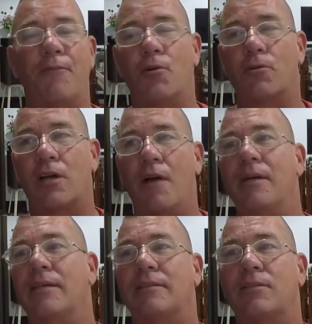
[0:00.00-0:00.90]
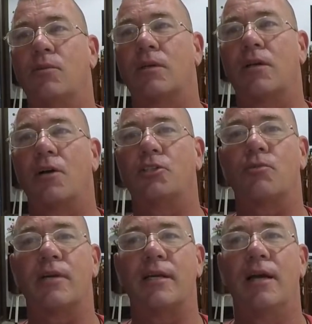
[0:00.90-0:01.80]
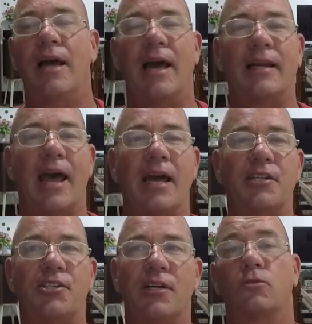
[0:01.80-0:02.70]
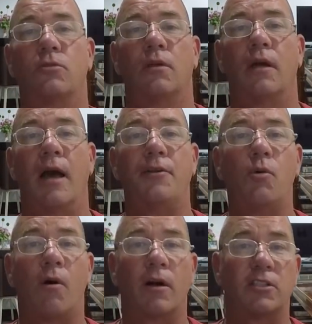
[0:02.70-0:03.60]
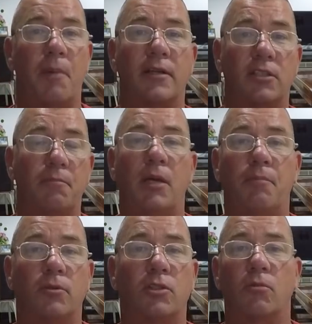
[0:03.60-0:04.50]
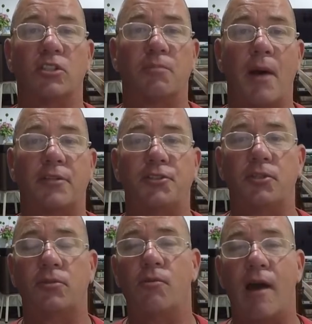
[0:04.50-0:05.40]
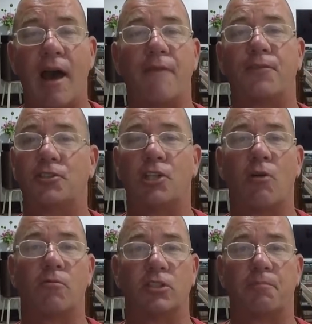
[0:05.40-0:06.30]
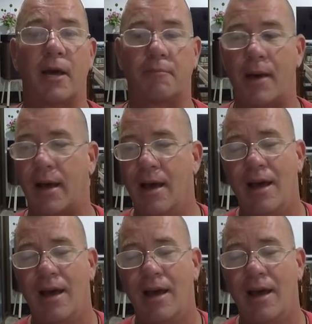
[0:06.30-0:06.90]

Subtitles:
If you're coming to a country in Asia and you are expecting people to respect you, you have to show respect back.